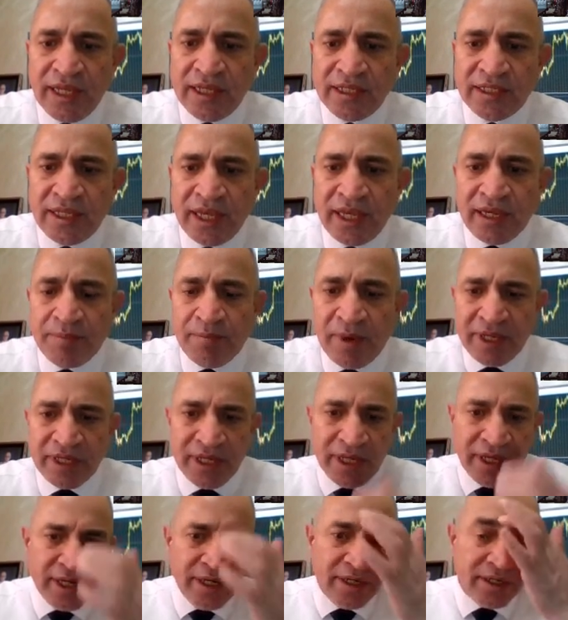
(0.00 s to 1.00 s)

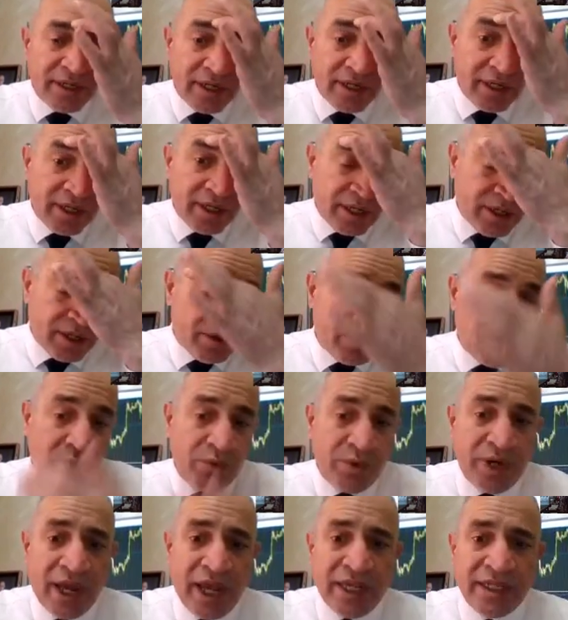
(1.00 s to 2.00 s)
candlestick pattern.
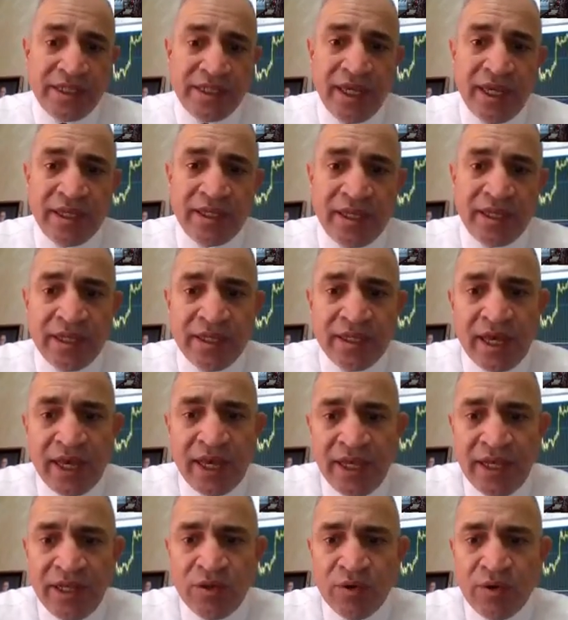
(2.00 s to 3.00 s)
When I see it
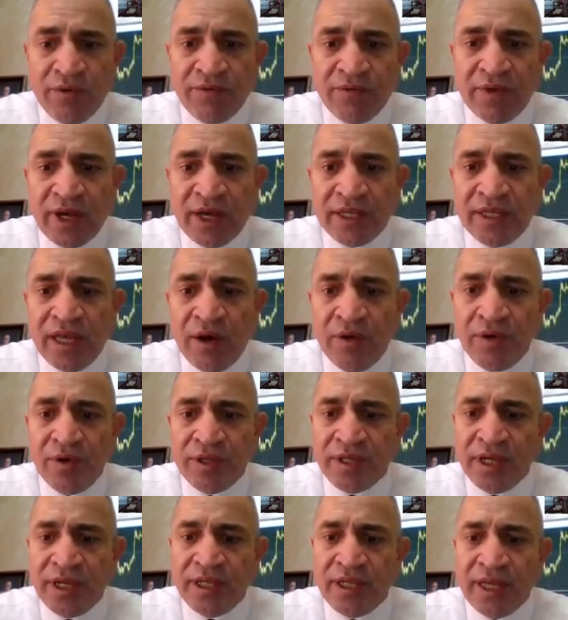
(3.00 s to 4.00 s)
in the end of the
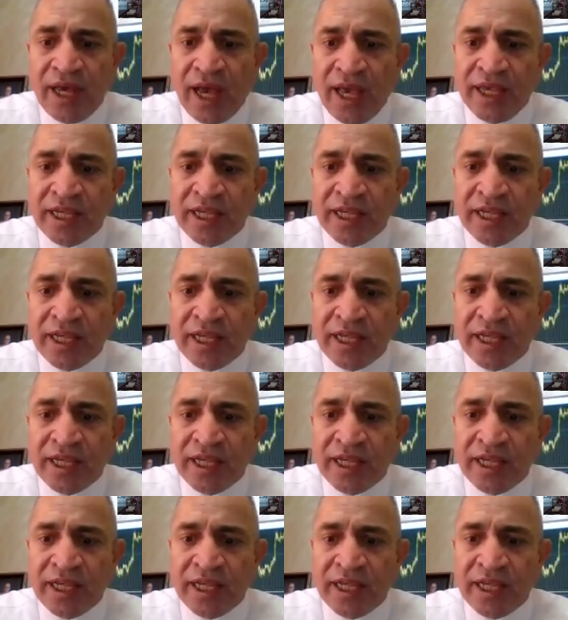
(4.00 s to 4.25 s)
downtrend,